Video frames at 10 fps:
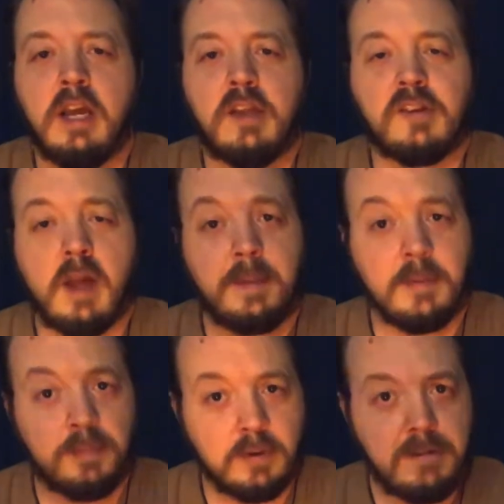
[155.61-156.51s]

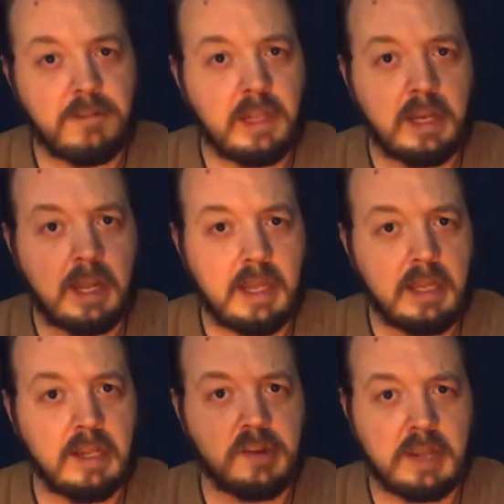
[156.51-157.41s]
stopping briefly at
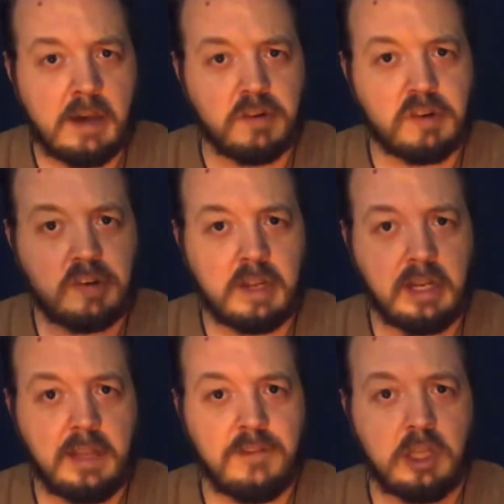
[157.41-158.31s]
Egil's house
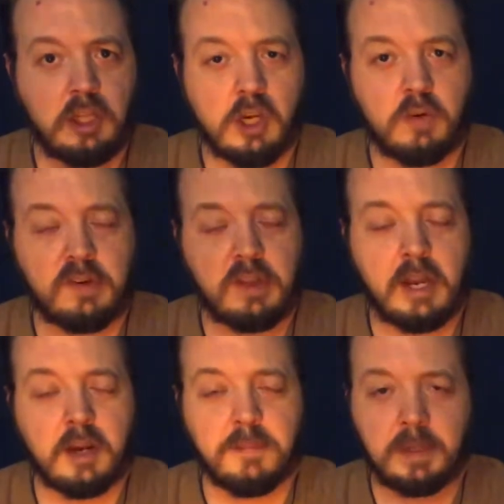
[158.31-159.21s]
and leaving the goats
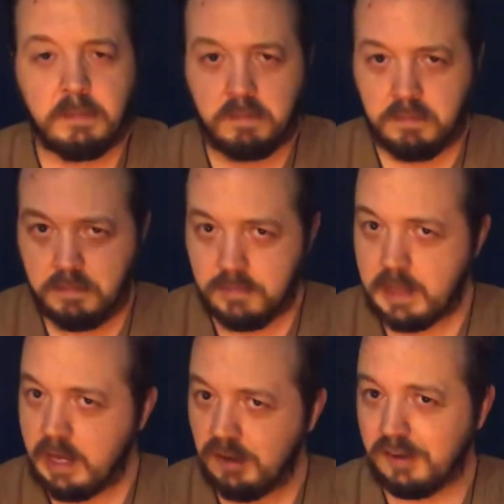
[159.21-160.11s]
there, but
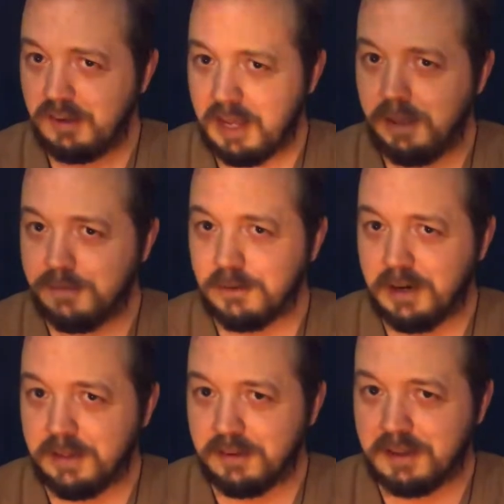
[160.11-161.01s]
that is a tale for
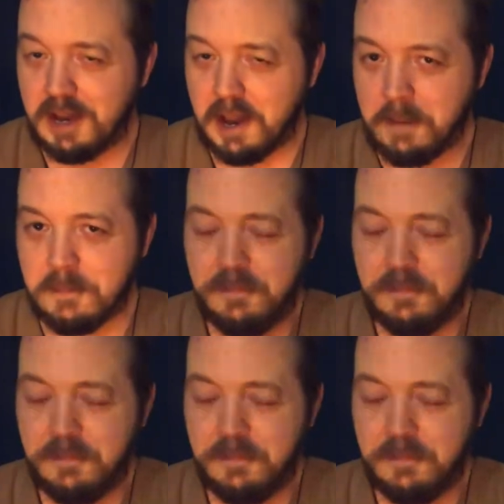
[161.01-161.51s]
another time.